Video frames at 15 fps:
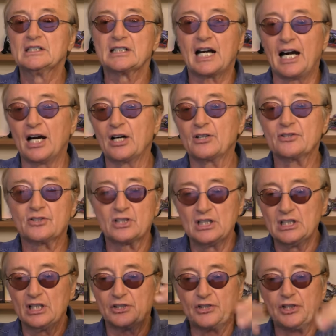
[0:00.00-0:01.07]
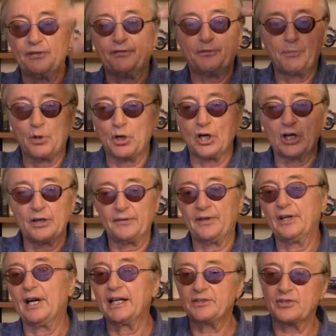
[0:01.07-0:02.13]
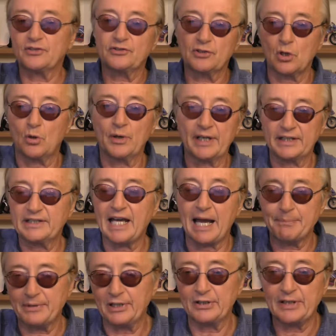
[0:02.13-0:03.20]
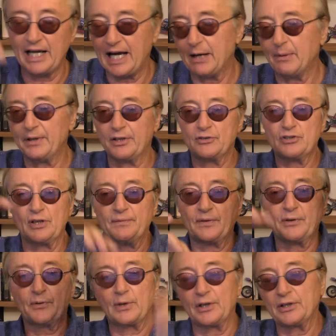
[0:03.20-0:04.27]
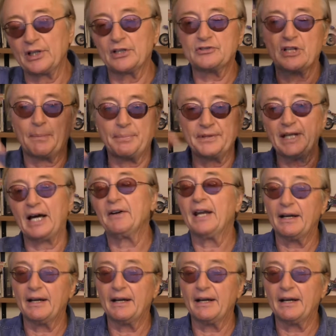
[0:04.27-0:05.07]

Cars shift more. They're not just going in top gear and highway. They're shifting through all the gears up and down.